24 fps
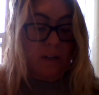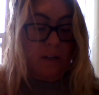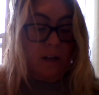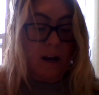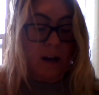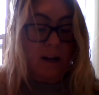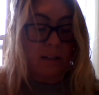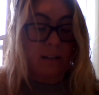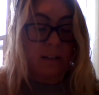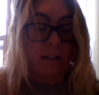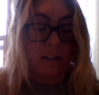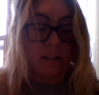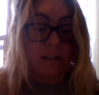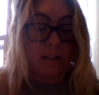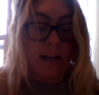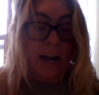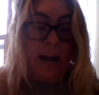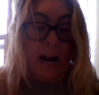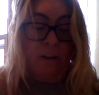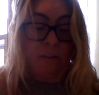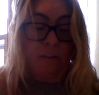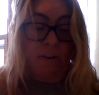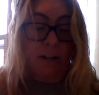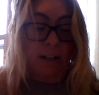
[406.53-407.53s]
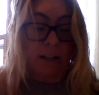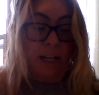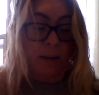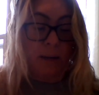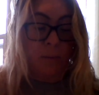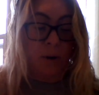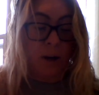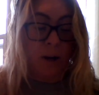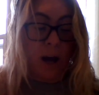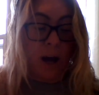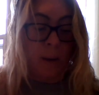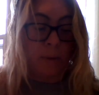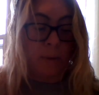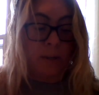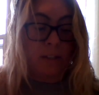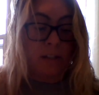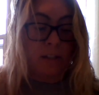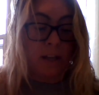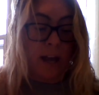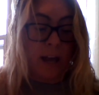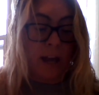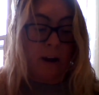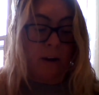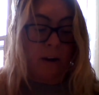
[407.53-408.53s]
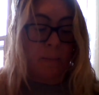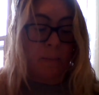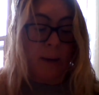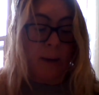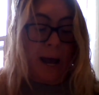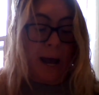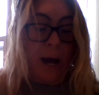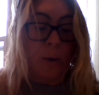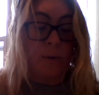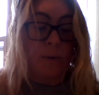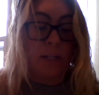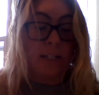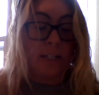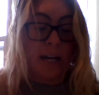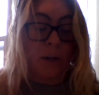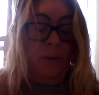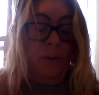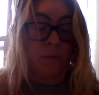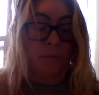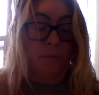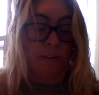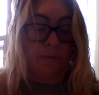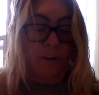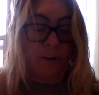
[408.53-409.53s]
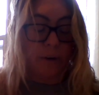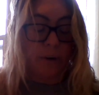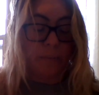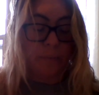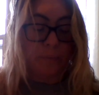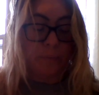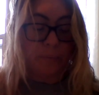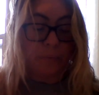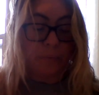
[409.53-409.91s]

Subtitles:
A stilted heron labored up into the air and pounded down the river.